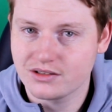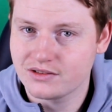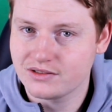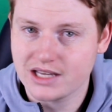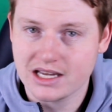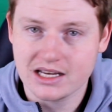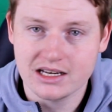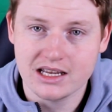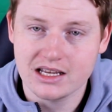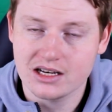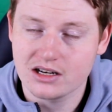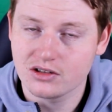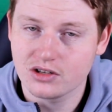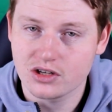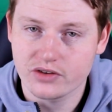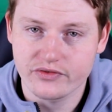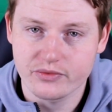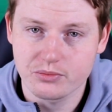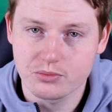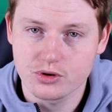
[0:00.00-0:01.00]
they need a
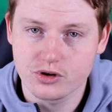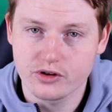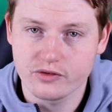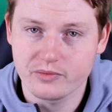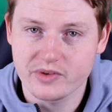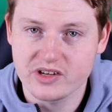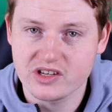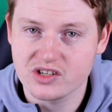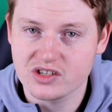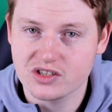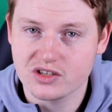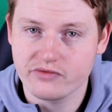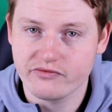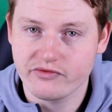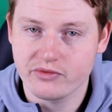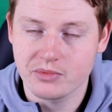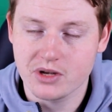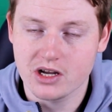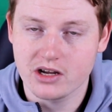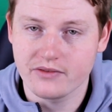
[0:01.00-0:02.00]
lot of improvement just
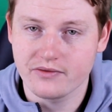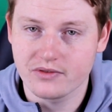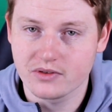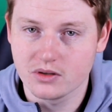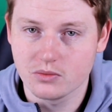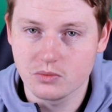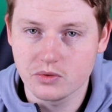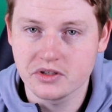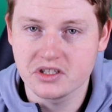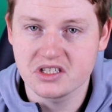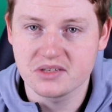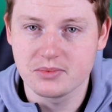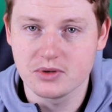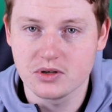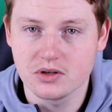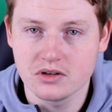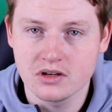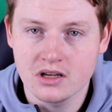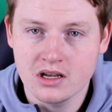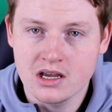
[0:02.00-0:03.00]
from going from the wooden
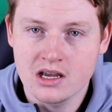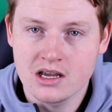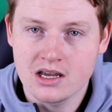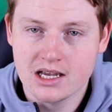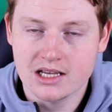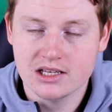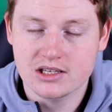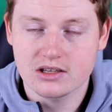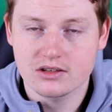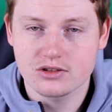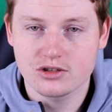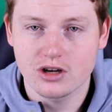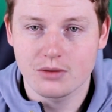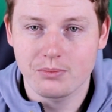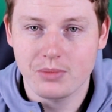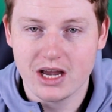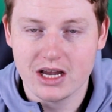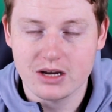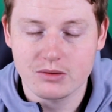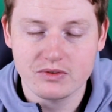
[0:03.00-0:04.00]
spoon into the
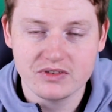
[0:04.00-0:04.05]
top 8.